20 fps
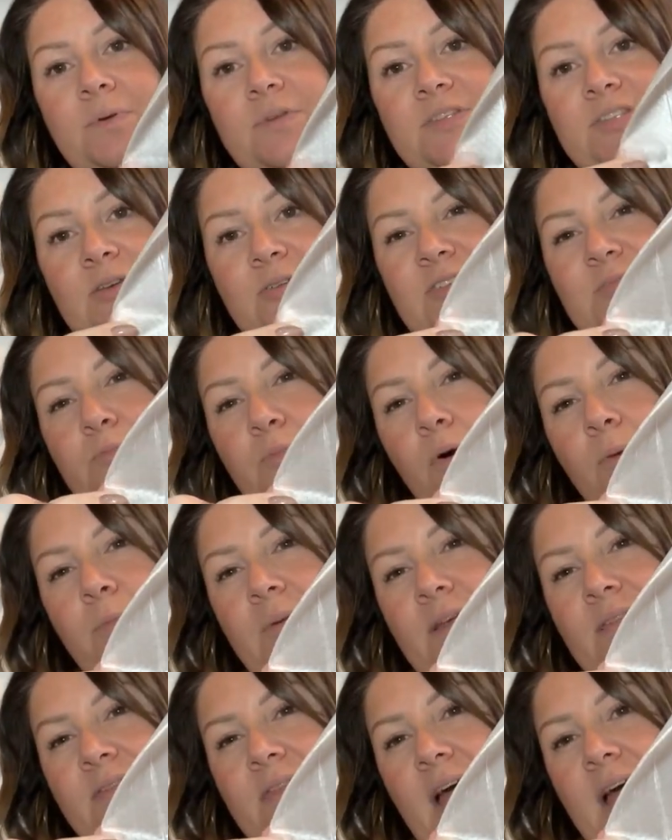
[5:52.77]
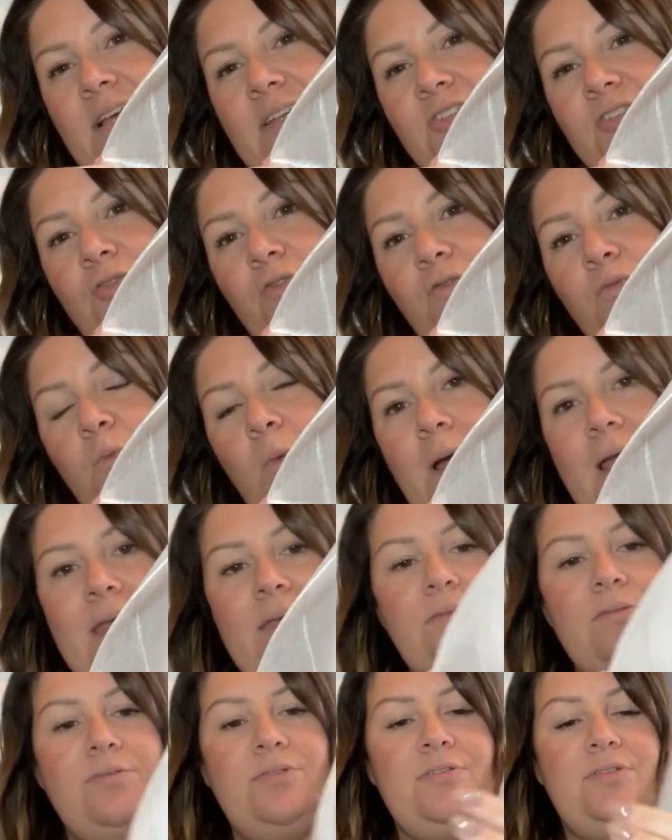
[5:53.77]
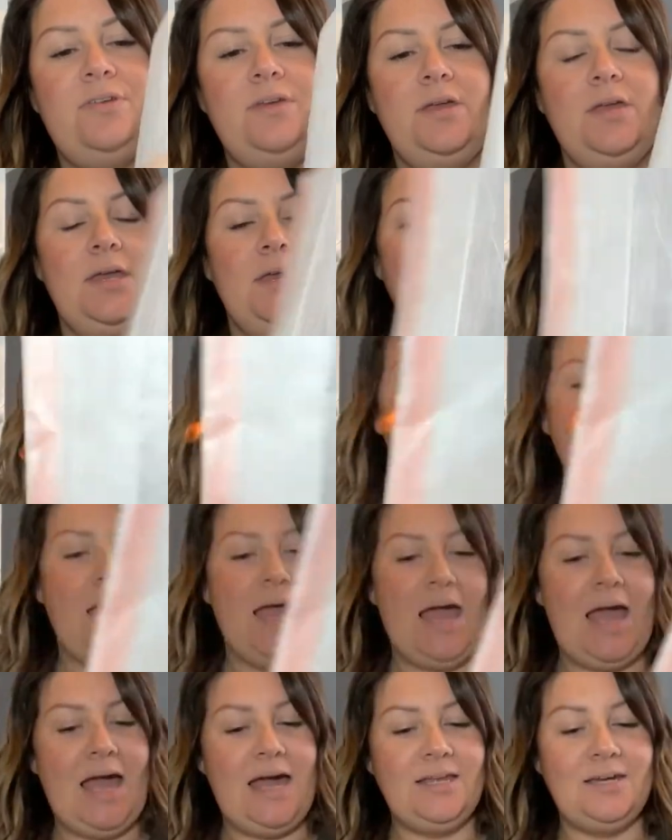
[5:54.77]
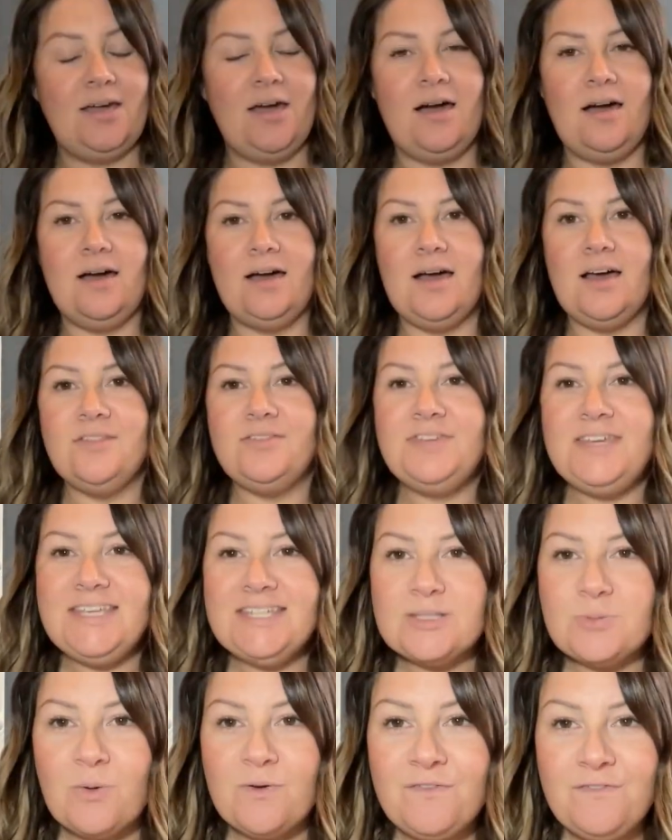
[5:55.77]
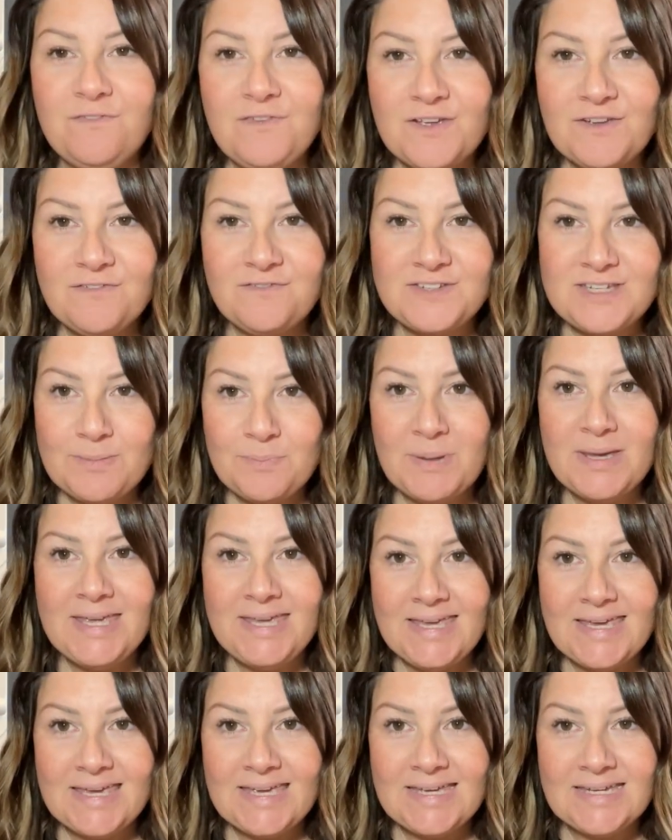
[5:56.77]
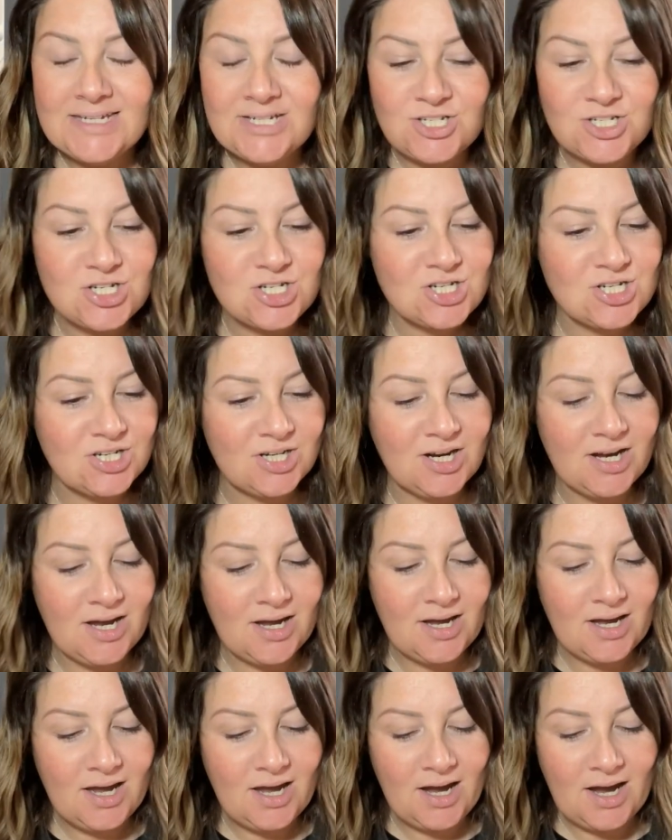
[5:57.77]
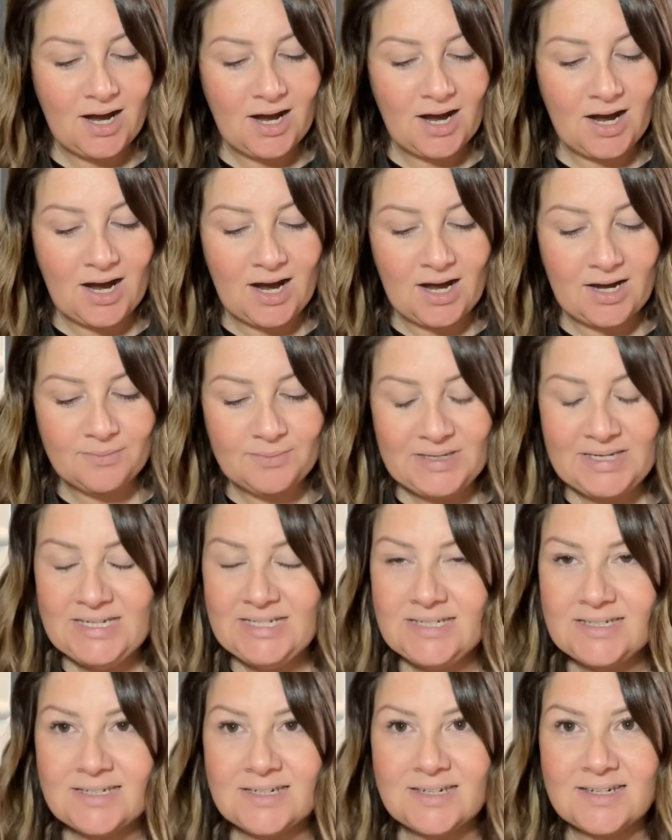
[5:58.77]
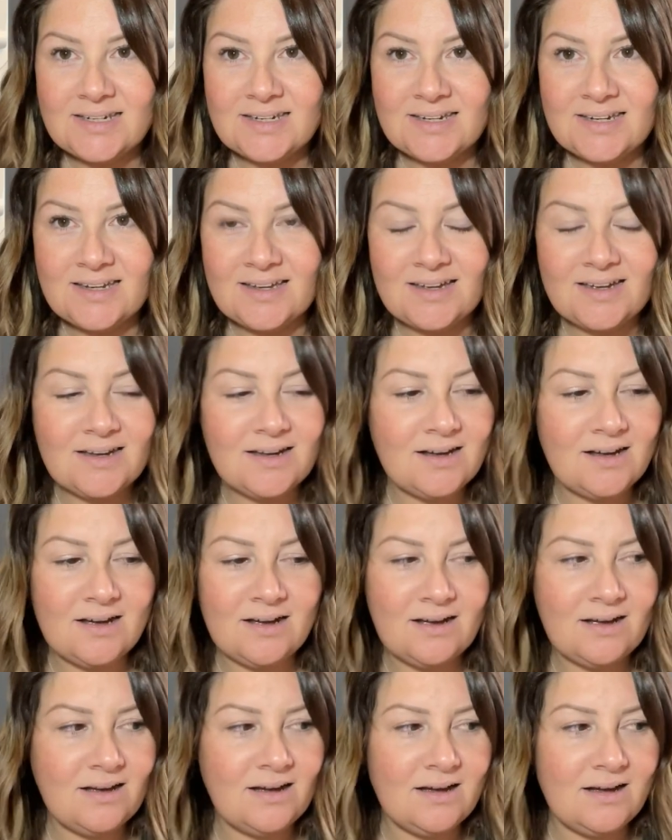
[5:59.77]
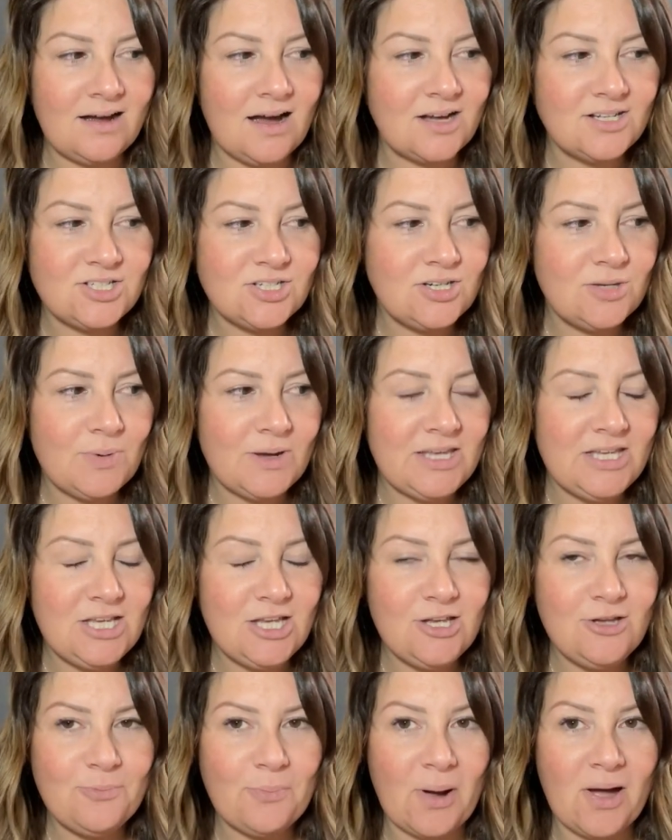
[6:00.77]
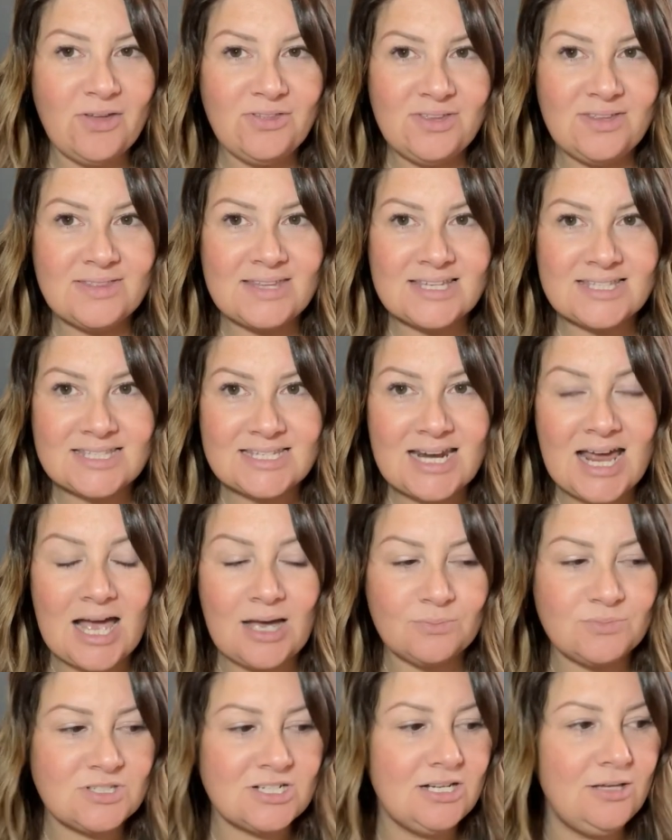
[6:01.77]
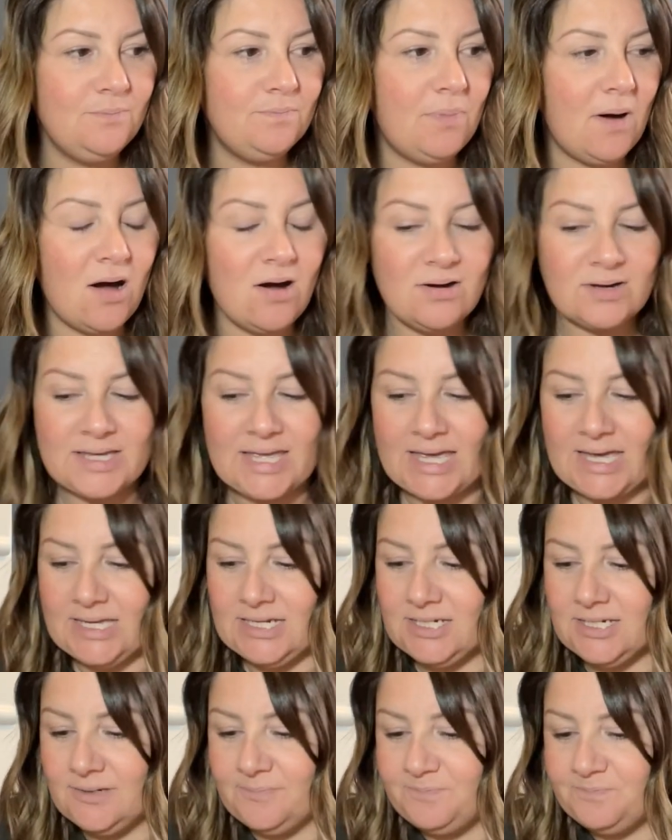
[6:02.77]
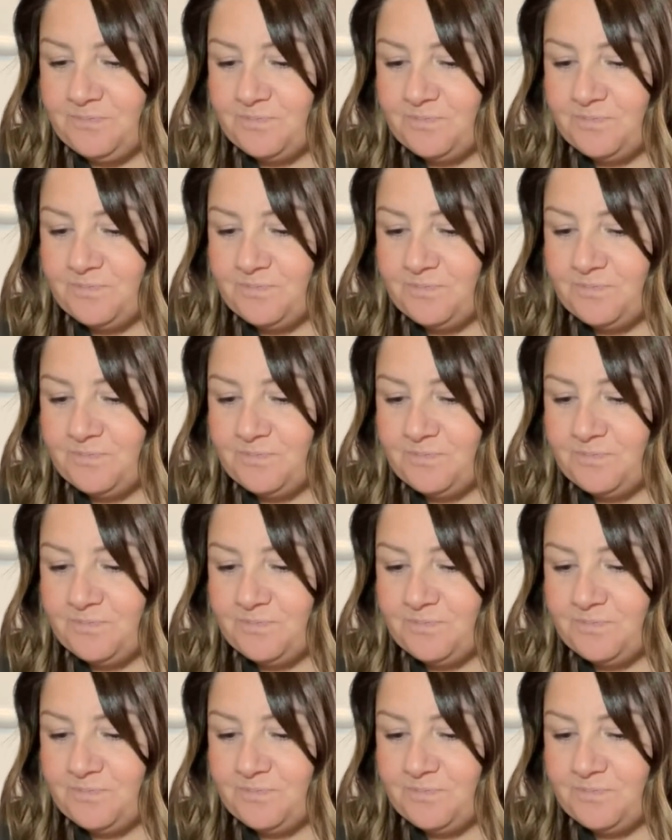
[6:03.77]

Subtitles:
So it's probably that sort of width. And these were 50p each. I mean, I don't know about you, but I think that's an absolute bargain.